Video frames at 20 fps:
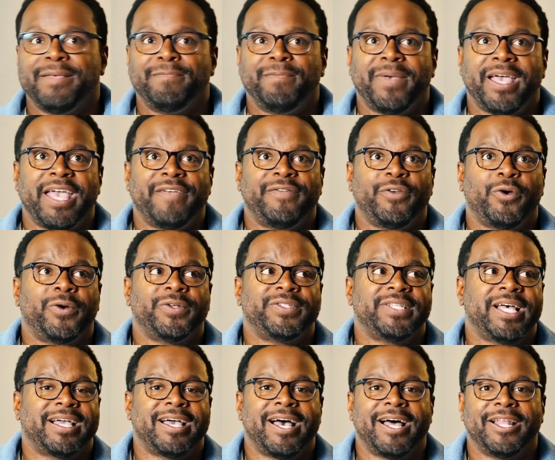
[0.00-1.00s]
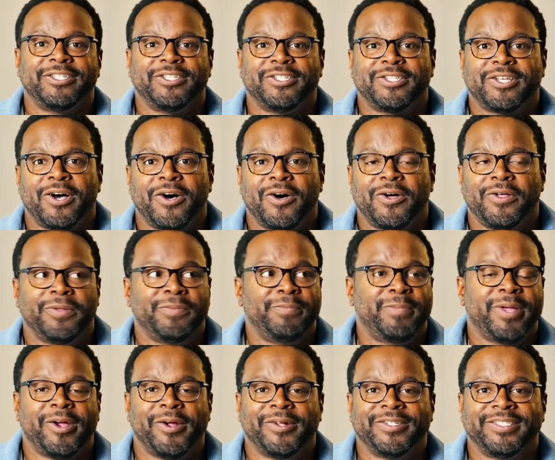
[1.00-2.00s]
behavioral psychologists call
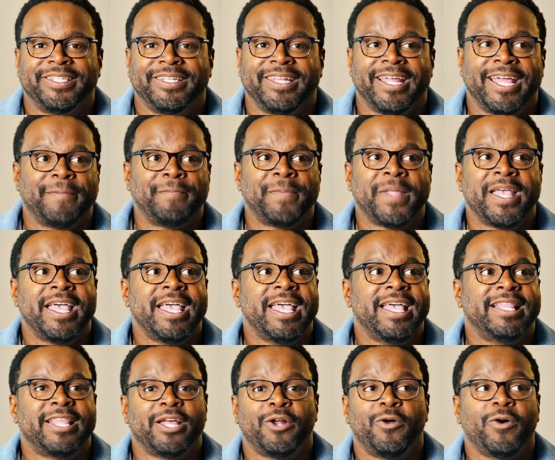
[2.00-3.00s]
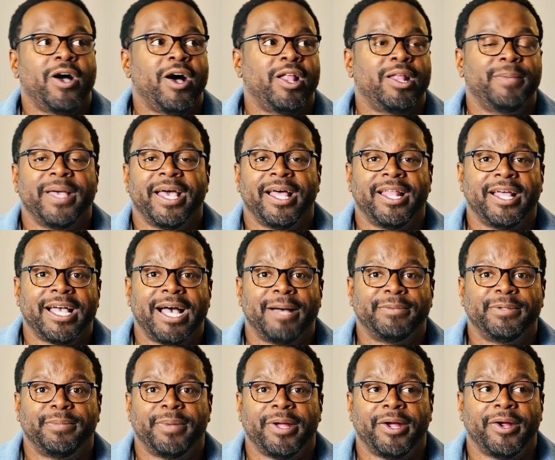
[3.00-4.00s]
parents today? They don't call them
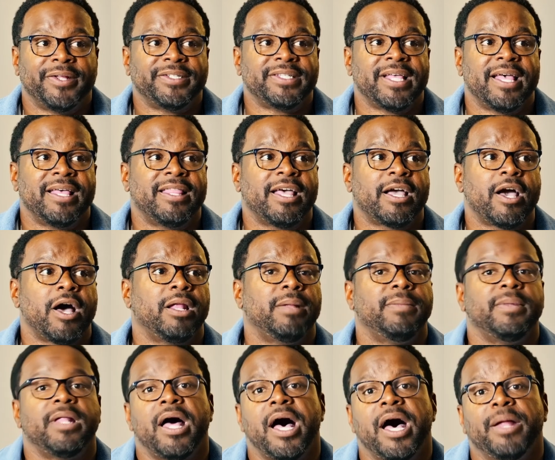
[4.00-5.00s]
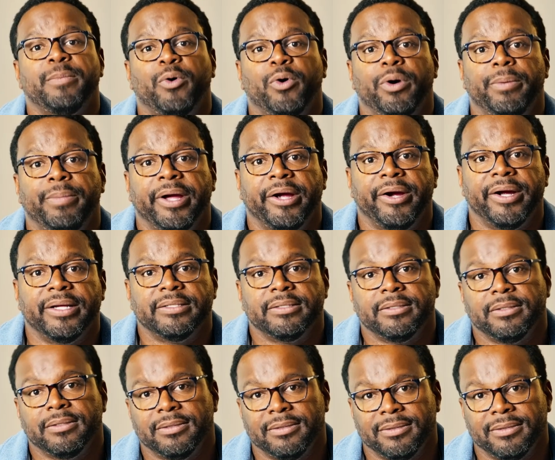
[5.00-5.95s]
helicopter parents. They call them lawnmower parents.